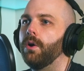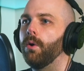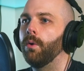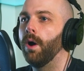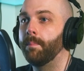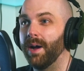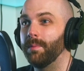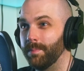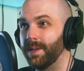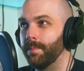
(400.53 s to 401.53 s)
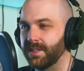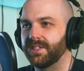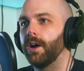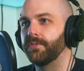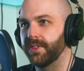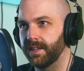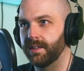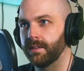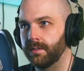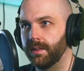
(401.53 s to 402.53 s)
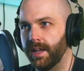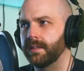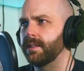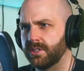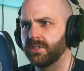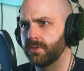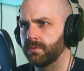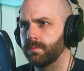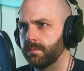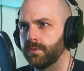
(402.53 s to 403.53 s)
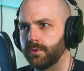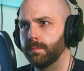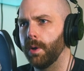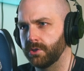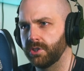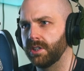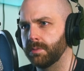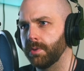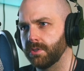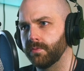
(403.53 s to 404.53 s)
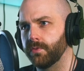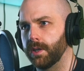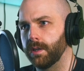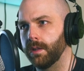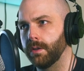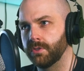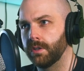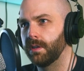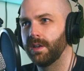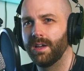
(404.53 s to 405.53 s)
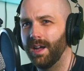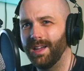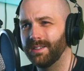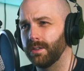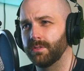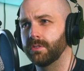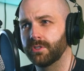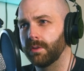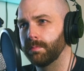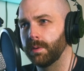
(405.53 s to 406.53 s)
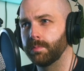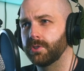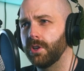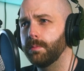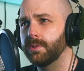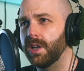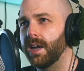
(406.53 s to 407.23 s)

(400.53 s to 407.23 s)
or about me myself thinking, like, this is too much, you need to put some fucking clothes on, I'd go to the shop in my pajamas.